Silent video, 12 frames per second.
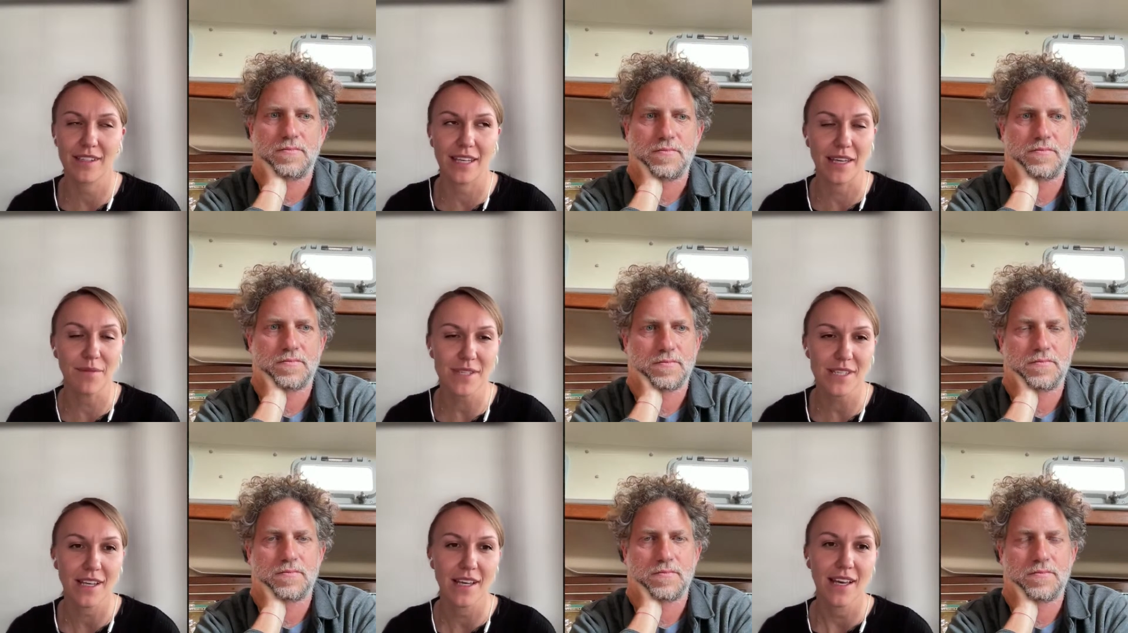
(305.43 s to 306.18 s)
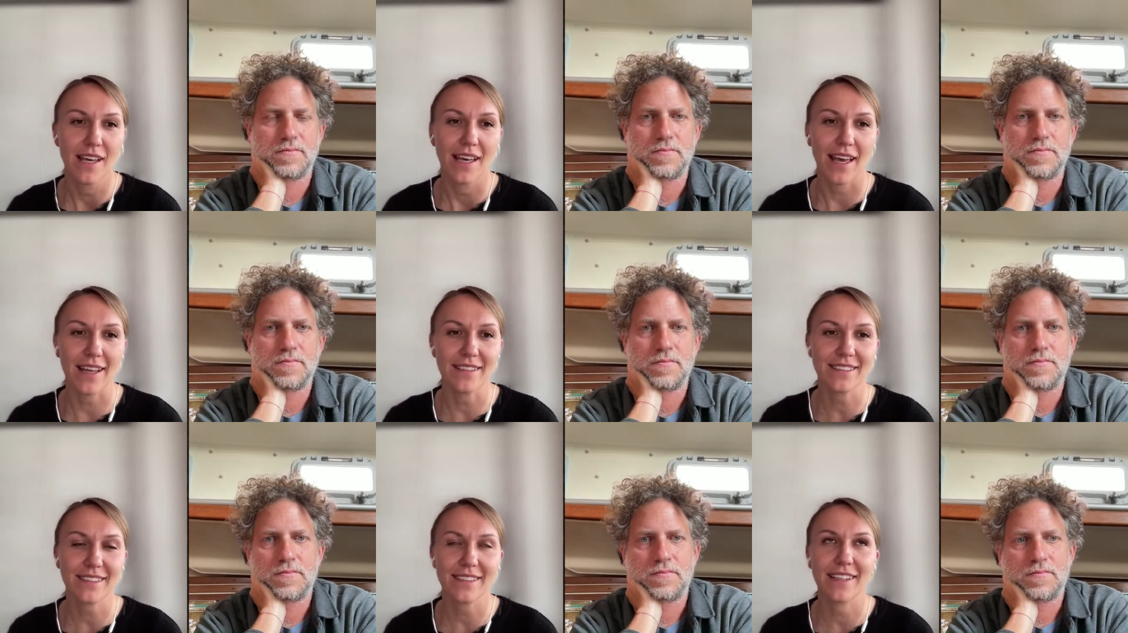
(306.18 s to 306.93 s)
Speaker 1: teams
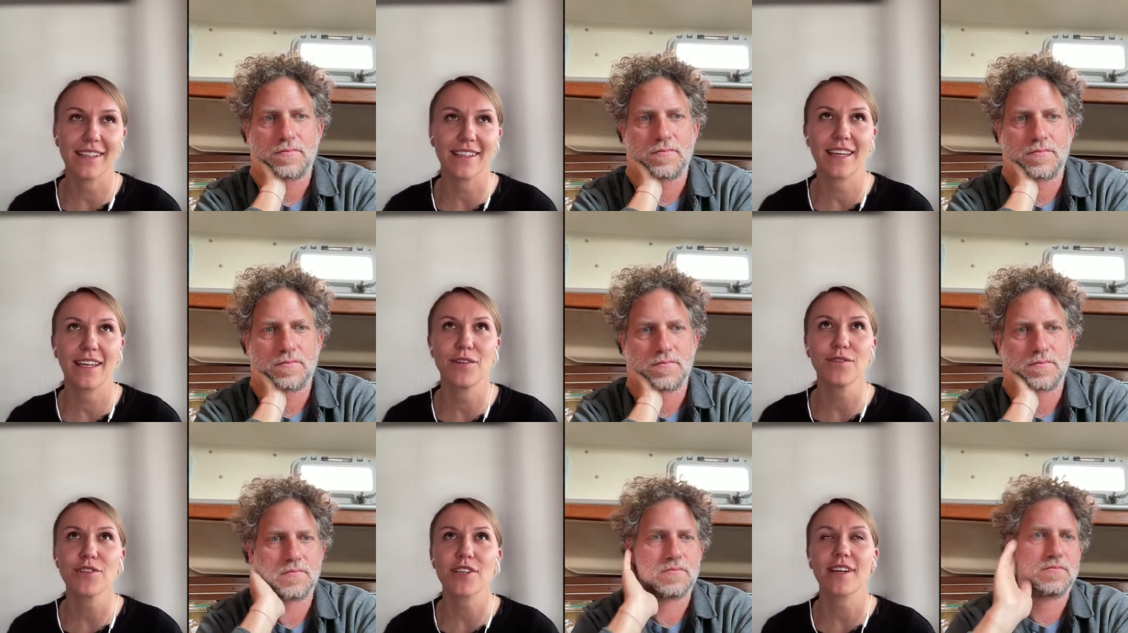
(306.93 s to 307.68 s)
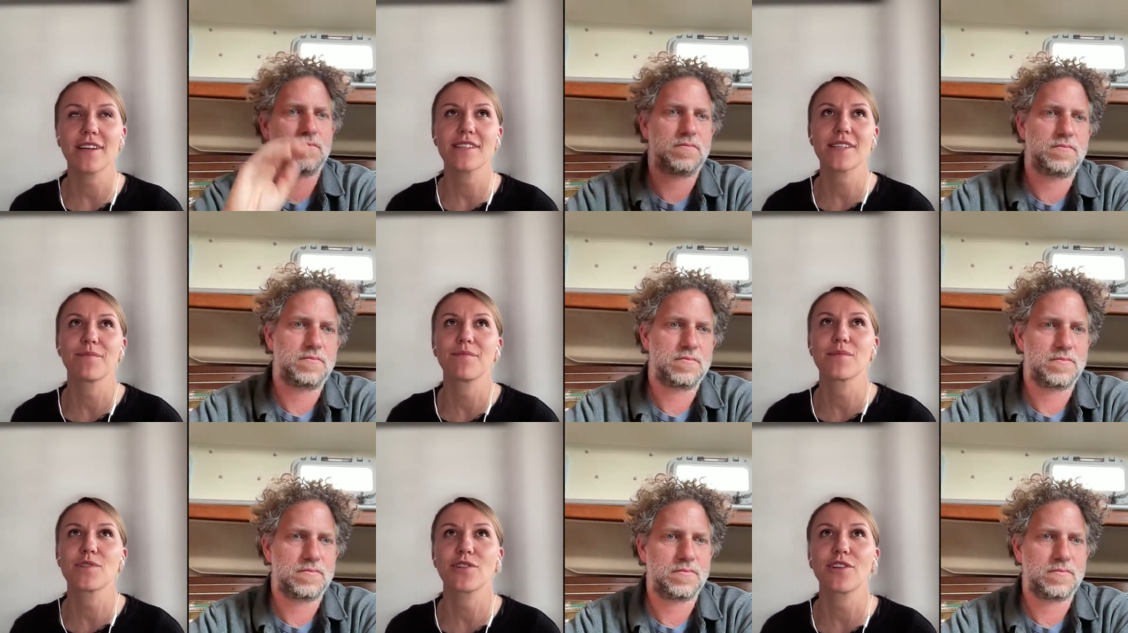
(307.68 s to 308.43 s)
and can you share some
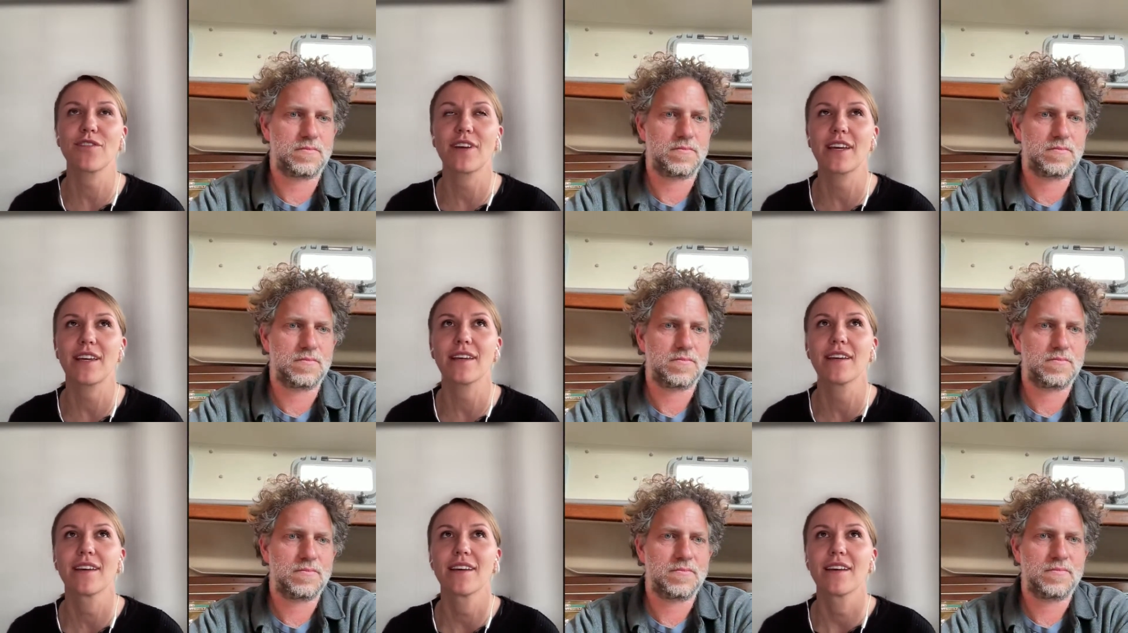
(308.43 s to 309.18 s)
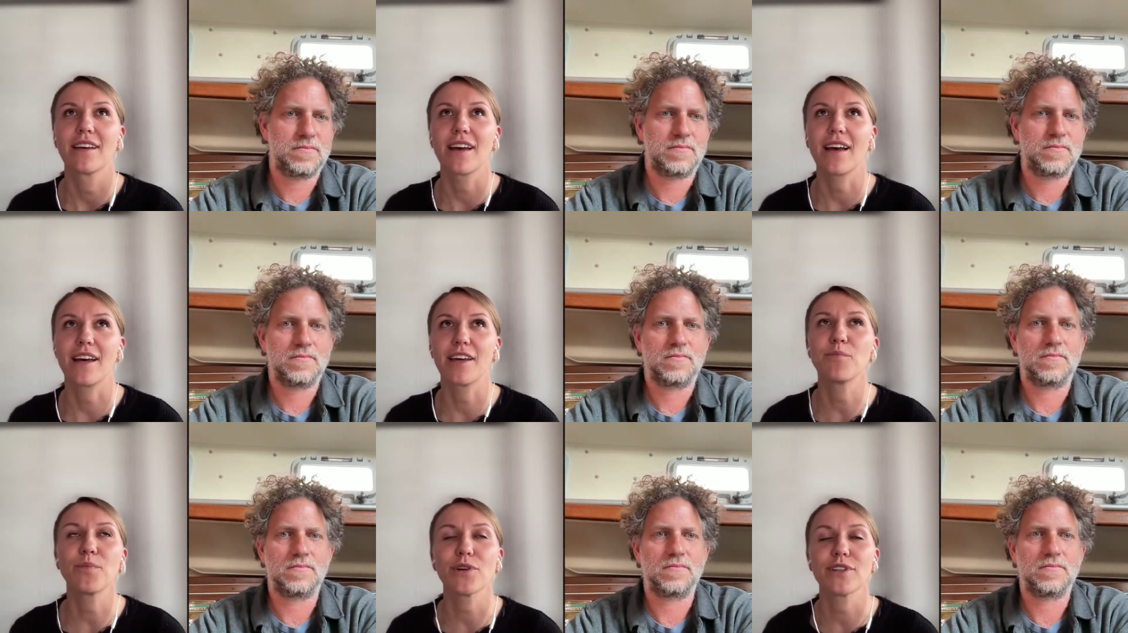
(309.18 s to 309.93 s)
sort of a uh,
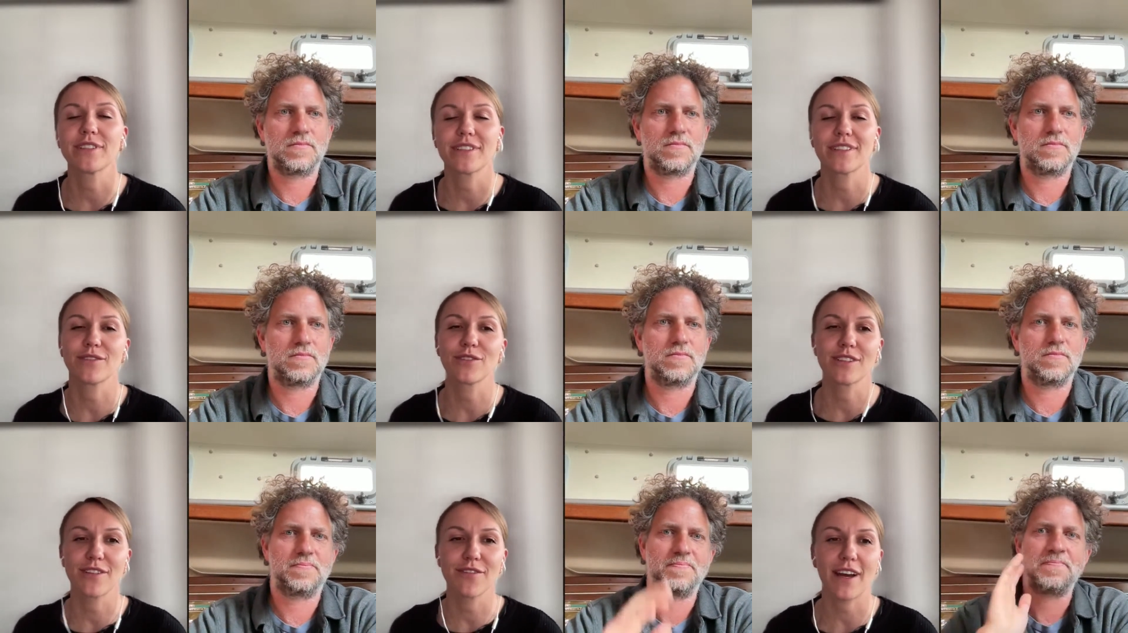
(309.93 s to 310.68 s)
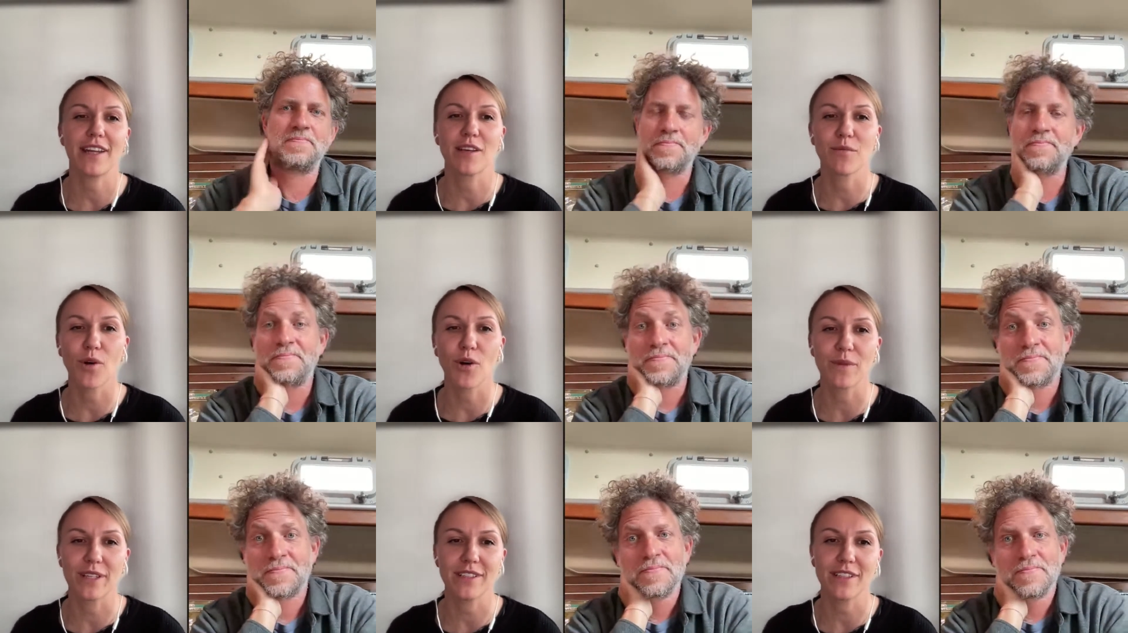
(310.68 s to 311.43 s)
important or defining
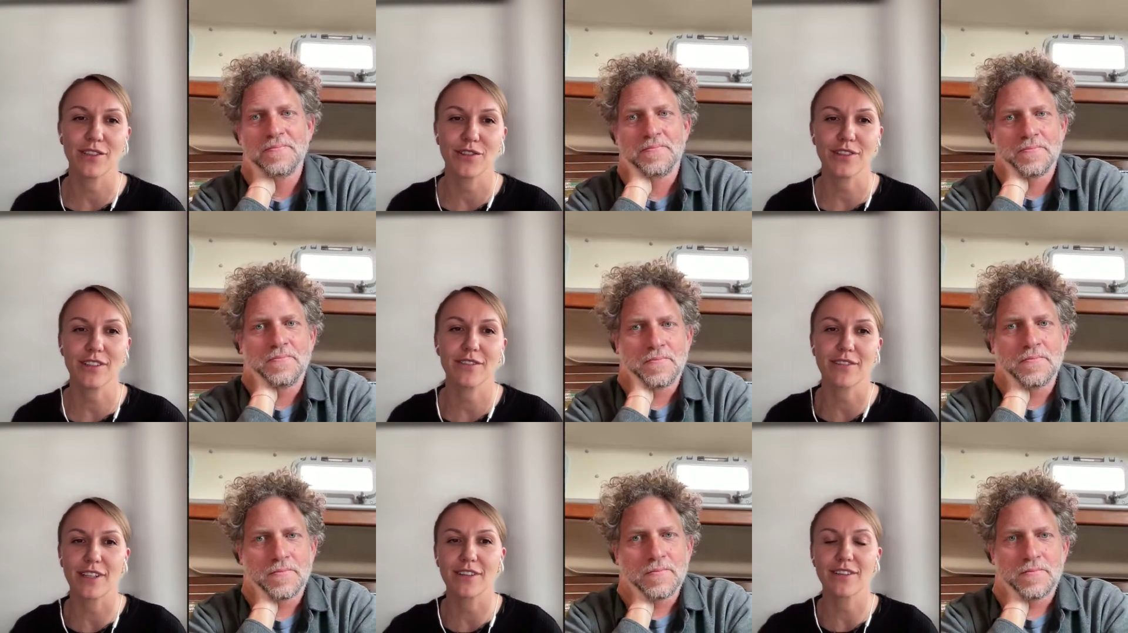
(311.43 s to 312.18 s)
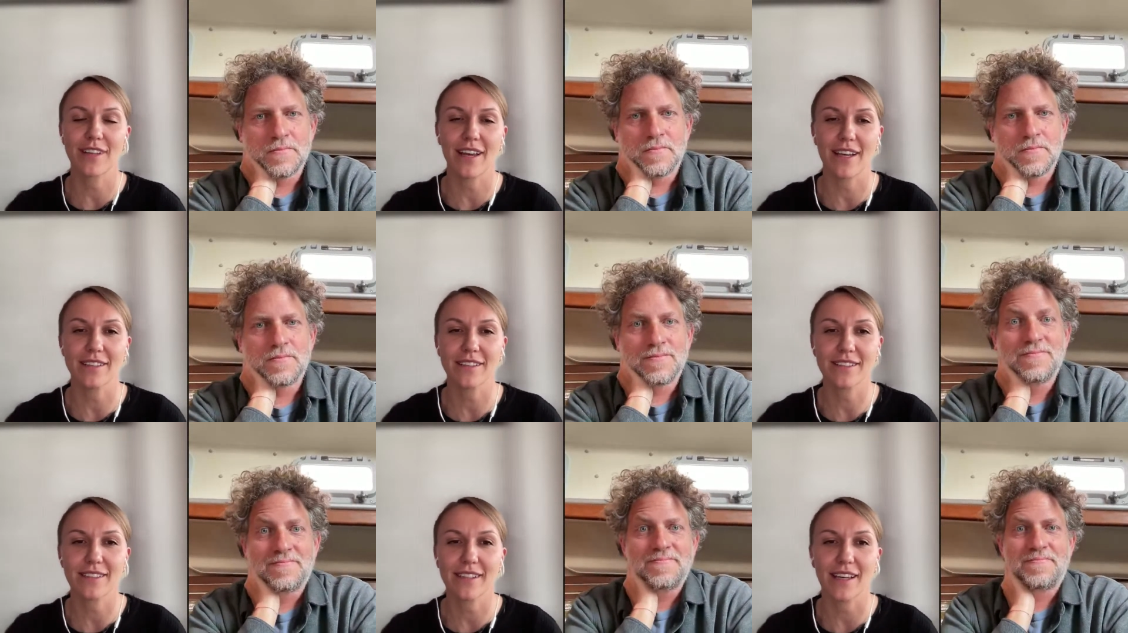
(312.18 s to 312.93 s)
moment in your career that
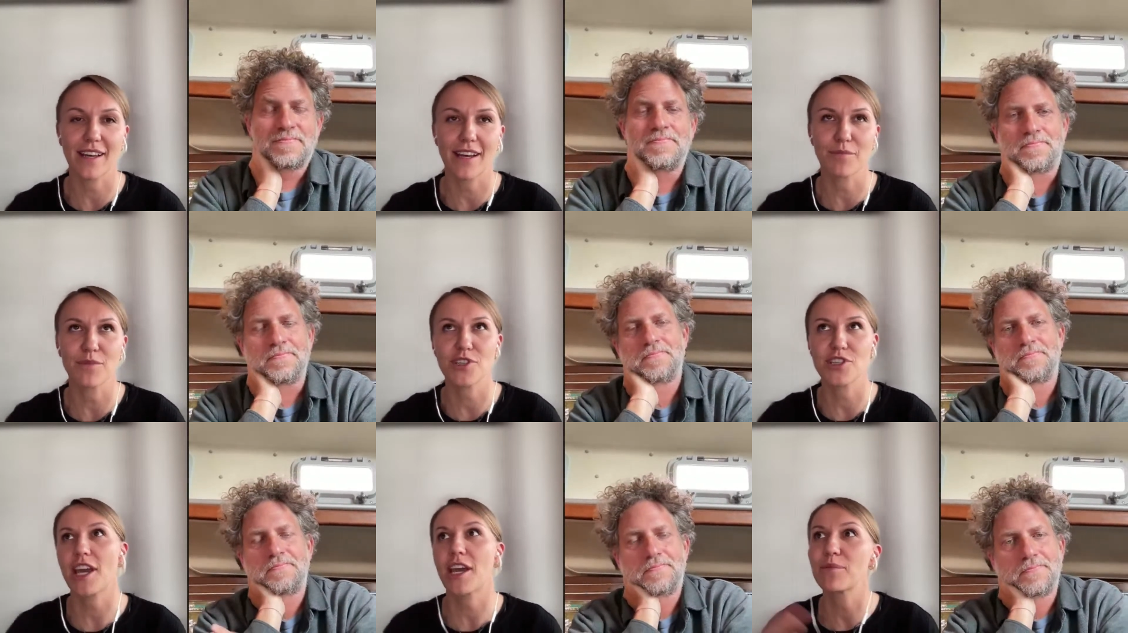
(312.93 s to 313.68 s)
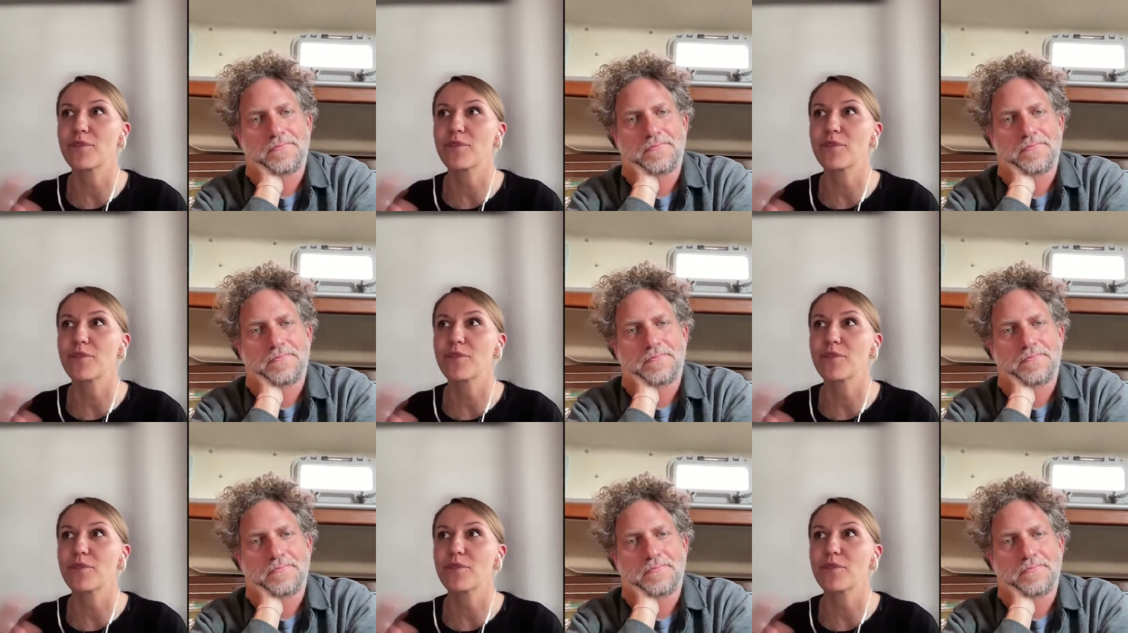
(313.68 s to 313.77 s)
uh, shaped